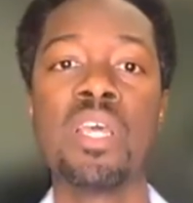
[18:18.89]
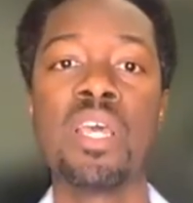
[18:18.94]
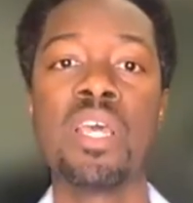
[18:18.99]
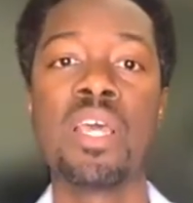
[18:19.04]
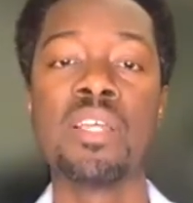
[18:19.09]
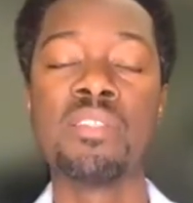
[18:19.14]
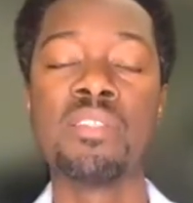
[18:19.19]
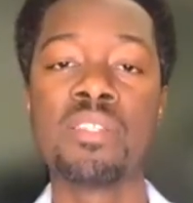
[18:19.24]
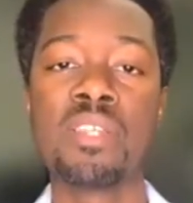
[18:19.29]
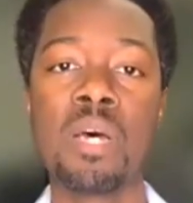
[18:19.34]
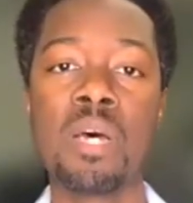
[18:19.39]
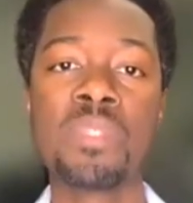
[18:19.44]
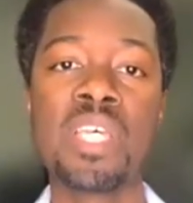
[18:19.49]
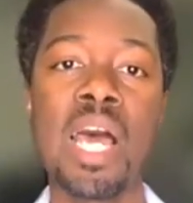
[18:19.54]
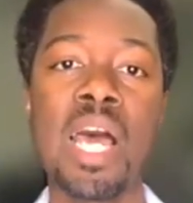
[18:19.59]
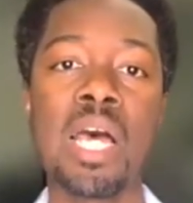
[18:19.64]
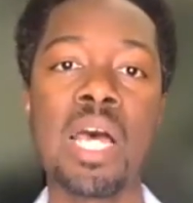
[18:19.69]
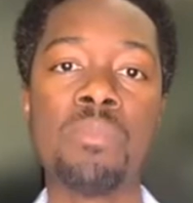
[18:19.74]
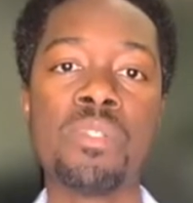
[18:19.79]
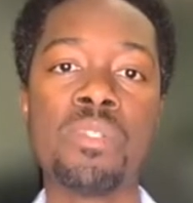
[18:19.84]
And
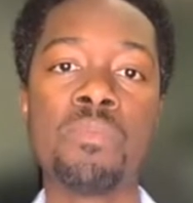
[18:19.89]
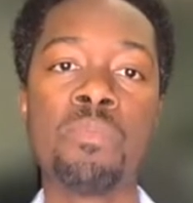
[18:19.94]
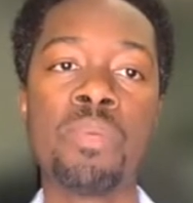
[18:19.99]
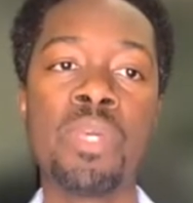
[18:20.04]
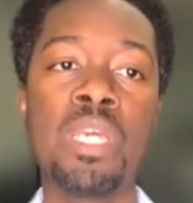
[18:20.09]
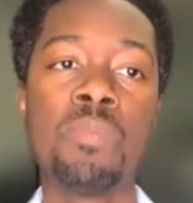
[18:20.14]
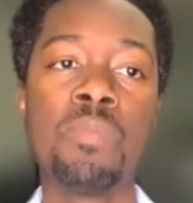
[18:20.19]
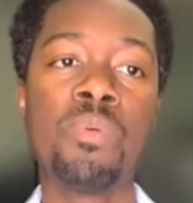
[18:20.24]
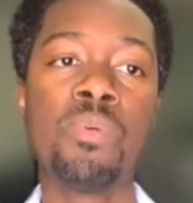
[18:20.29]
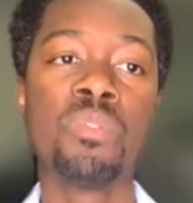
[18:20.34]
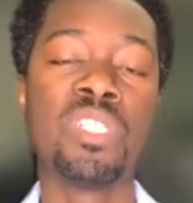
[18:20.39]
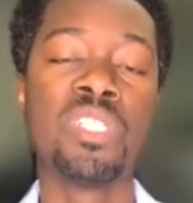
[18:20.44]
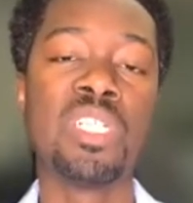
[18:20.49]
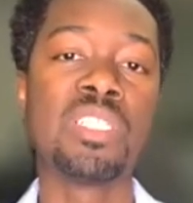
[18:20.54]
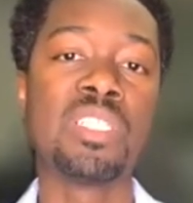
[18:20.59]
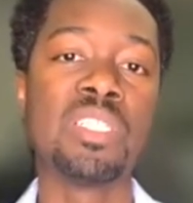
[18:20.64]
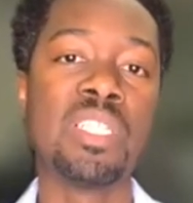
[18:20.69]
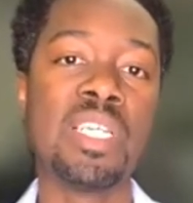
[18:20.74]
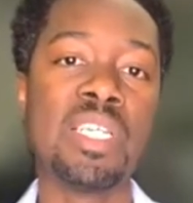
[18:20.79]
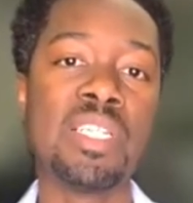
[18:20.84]
sometimes people
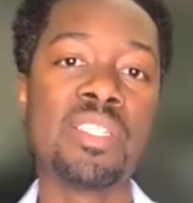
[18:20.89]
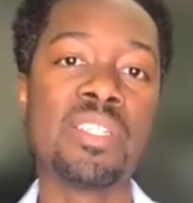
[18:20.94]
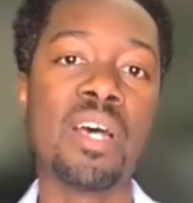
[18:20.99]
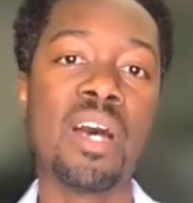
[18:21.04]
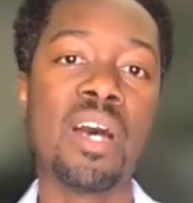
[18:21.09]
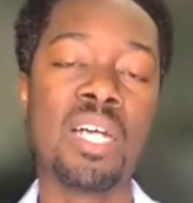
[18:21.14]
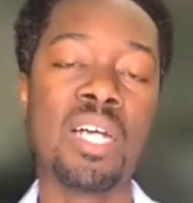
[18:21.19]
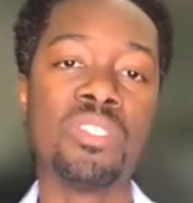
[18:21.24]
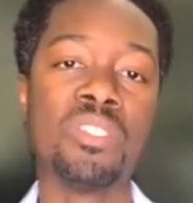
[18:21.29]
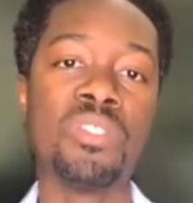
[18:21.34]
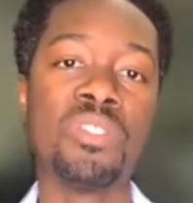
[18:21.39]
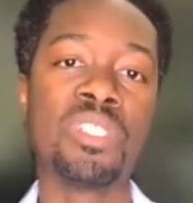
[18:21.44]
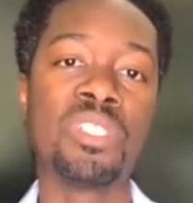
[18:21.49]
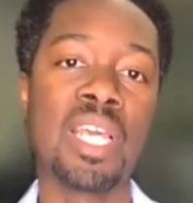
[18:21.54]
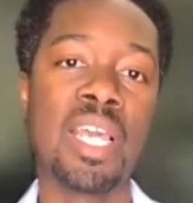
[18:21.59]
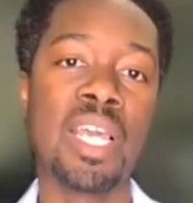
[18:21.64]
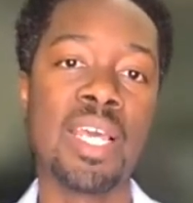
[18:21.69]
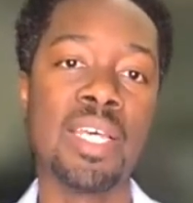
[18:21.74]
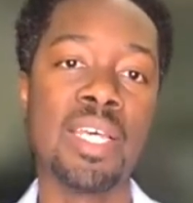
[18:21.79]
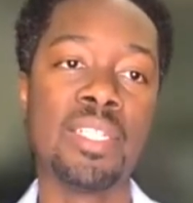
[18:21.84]
just need to
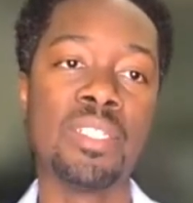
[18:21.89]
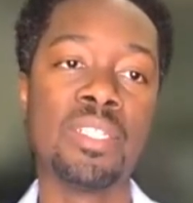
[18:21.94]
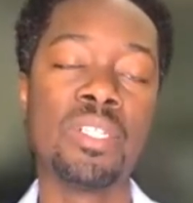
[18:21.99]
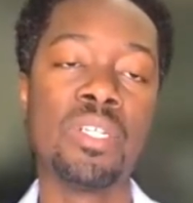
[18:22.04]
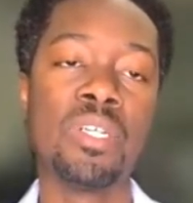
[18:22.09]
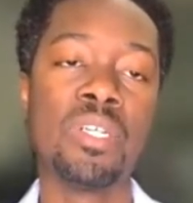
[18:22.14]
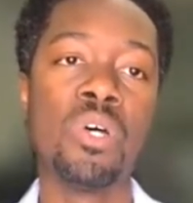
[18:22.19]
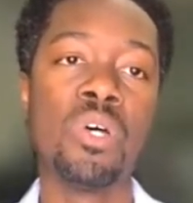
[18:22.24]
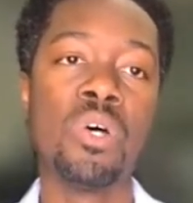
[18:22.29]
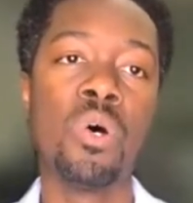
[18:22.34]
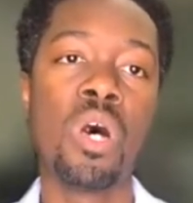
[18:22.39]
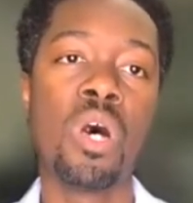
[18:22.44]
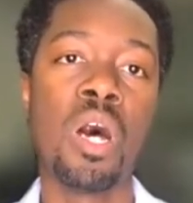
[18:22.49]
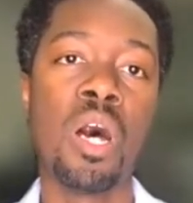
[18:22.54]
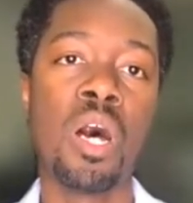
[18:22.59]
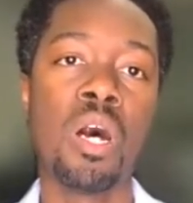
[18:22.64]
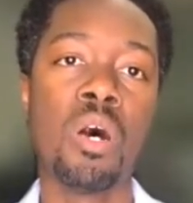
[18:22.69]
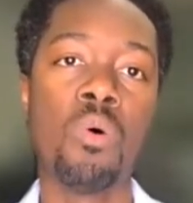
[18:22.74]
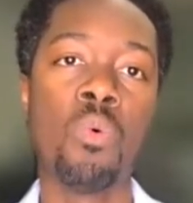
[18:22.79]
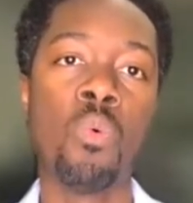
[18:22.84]
understand
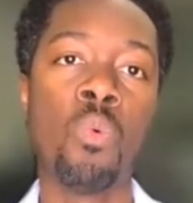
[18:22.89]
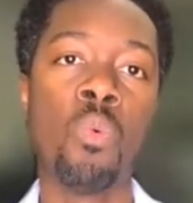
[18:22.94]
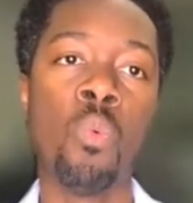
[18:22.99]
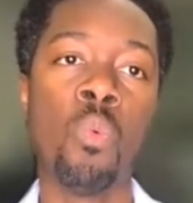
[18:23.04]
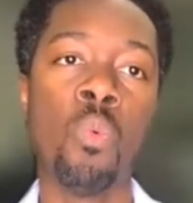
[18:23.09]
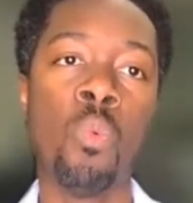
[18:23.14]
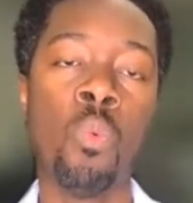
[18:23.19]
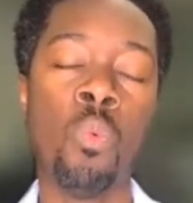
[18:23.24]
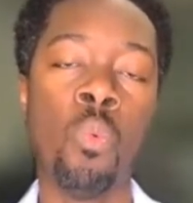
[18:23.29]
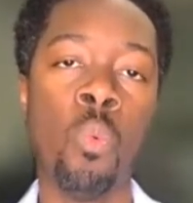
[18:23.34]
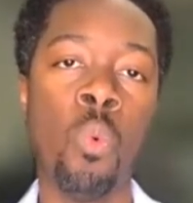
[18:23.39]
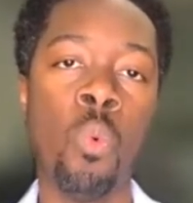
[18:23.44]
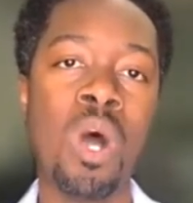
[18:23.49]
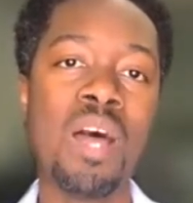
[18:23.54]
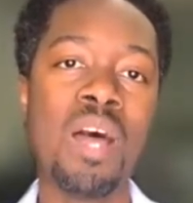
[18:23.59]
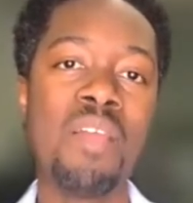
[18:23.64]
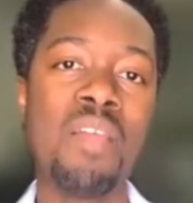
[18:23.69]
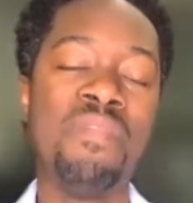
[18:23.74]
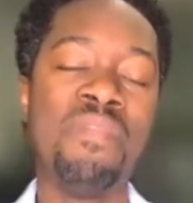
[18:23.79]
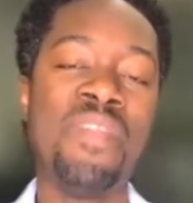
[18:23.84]
uh, what
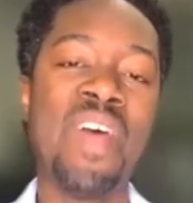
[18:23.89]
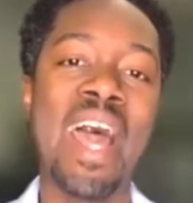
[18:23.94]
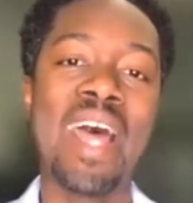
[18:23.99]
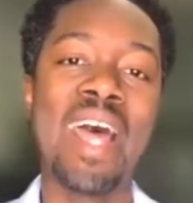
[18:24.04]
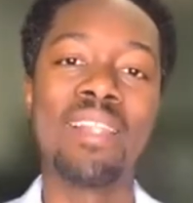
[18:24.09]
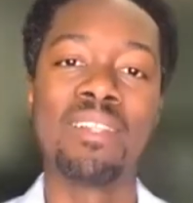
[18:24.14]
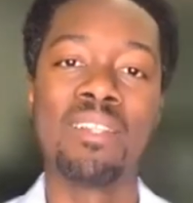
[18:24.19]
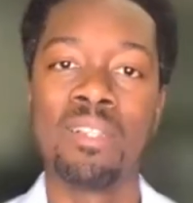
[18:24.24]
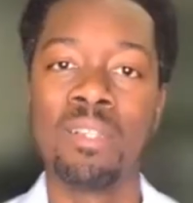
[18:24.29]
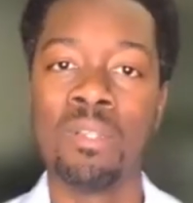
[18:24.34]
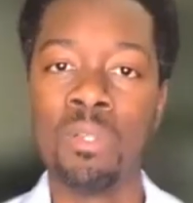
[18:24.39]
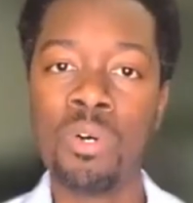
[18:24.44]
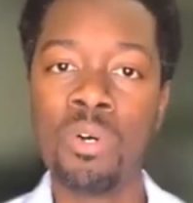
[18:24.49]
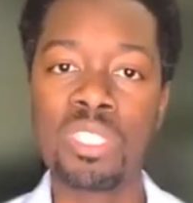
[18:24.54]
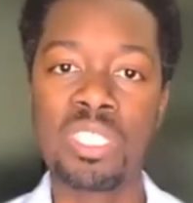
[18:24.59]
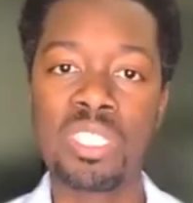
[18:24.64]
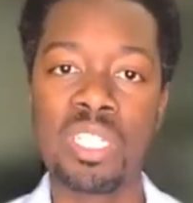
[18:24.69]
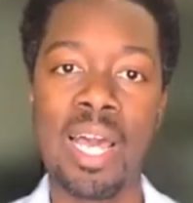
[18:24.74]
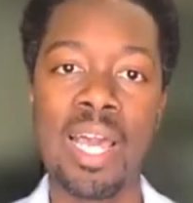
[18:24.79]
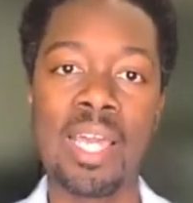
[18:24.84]
that looks
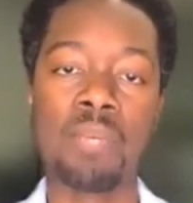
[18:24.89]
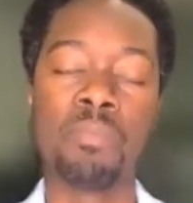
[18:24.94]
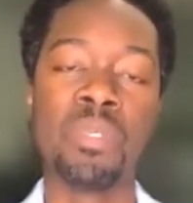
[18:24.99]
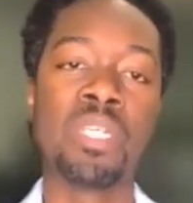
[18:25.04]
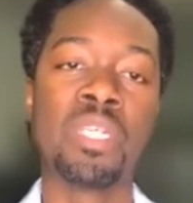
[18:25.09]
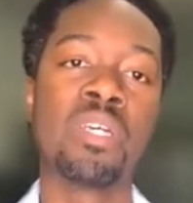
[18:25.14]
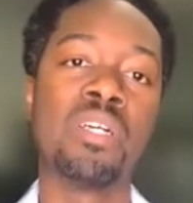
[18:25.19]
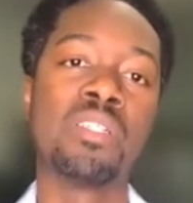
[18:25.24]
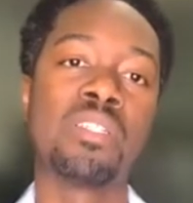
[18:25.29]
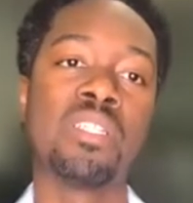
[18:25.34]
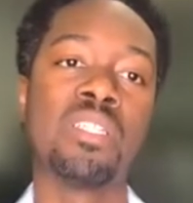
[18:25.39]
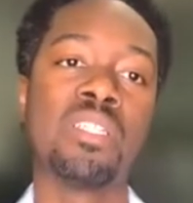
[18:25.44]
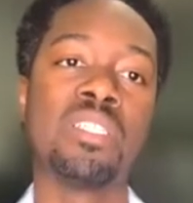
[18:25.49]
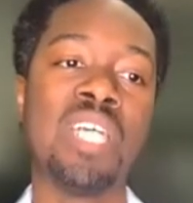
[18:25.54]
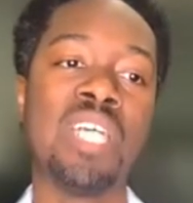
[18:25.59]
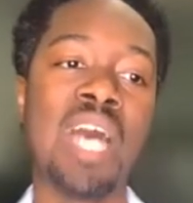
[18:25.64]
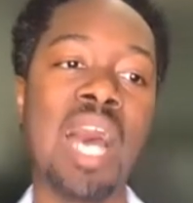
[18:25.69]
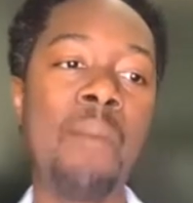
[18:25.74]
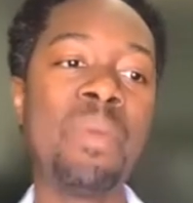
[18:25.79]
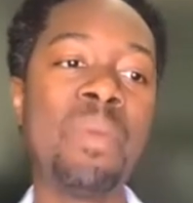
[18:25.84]
like, because the
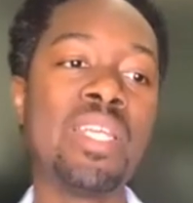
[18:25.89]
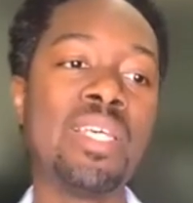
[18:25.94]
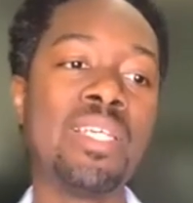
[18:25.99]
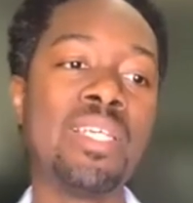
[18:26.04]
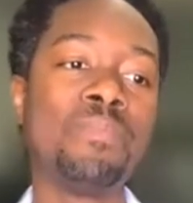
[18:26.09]
dominant,